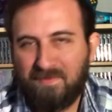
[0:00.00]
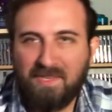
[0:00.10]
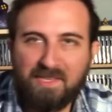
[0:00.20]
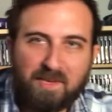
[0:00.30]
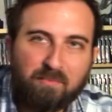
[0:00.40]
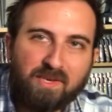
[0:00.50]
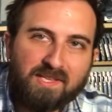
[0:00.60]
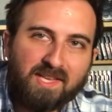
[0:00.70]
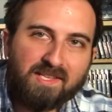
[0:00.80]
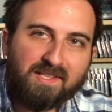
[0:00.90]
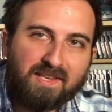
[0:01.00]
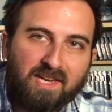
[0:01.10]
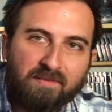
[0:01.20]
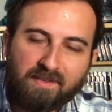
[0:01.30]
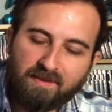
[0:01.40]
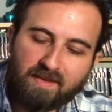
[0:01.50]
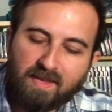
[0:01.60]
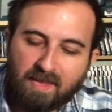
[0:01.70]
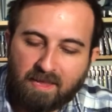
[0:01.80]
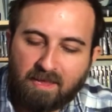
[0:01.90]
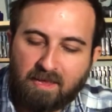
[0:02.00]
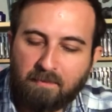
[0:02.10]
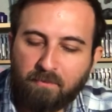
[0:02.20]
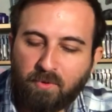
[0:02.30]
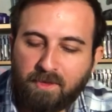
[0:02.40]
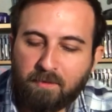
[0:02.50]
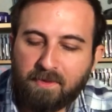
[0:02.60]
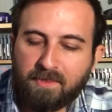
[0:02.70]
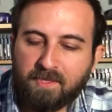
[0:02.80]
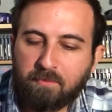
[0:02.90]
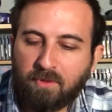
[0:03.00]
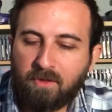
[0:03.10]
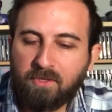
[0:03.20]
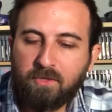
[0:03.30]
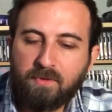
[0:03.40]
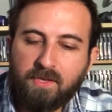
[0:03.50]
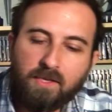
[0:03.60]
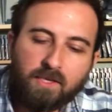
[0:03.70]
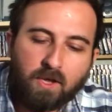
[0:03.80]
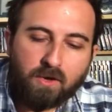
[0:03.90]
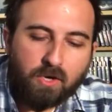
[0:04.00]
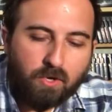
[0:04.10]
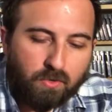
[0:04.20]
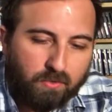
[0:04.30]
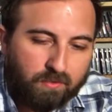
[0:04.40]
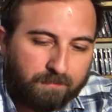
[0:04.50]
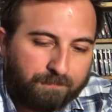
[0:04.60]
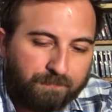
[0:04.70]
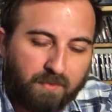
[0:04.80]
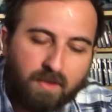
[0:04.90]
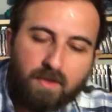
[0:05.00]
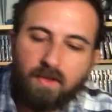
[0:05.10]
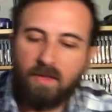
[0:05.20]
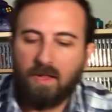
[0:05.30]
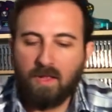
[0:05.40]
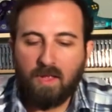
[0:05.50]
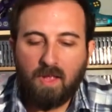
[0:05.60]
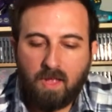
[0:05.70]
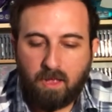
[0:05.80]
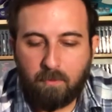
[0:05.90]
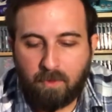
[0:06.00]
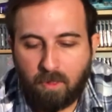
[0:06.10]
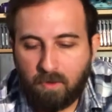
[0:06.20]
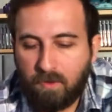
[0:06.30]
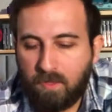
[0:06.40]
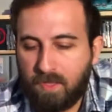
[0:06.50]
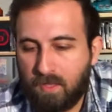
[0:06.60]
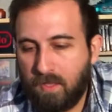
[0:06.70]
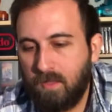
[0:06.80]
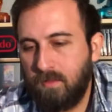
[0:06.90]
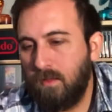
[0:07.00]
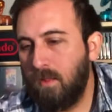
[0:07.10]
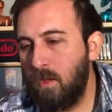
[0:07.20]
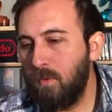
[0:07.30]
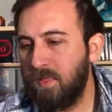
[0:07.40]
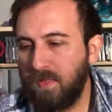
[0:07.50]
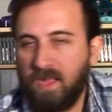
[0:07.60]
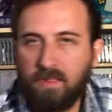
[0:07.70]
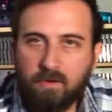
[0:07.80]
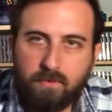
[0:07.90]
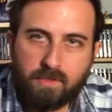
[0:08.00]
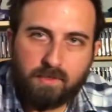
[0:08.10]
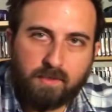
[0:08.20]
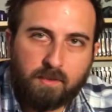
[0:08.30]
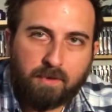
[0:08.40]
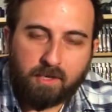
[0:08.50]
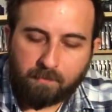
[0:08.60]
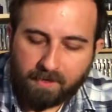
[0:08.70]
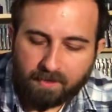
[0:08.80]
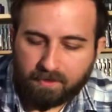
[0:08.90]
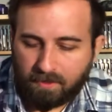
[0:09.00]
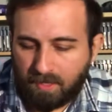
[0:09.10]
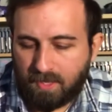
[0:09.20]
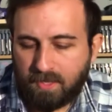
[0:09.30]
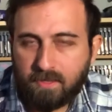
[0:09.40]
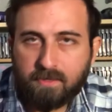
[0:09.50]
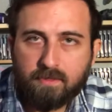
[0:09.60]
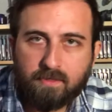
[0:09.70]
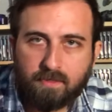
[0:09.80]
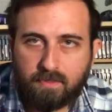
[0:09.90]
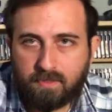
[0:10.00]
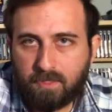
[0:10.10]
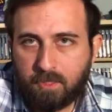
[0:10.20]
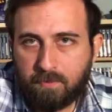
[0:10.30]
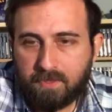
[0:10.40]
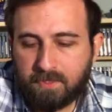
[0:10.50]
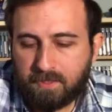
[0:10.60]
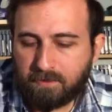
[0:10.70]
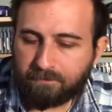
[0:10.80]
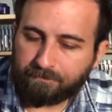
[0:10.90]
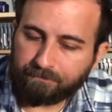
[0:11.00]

Disney Princess inside of it. I'm willing to bet this belonged to a young girl. Um, along, uh, along with that, there was Spider-Man and TMNT.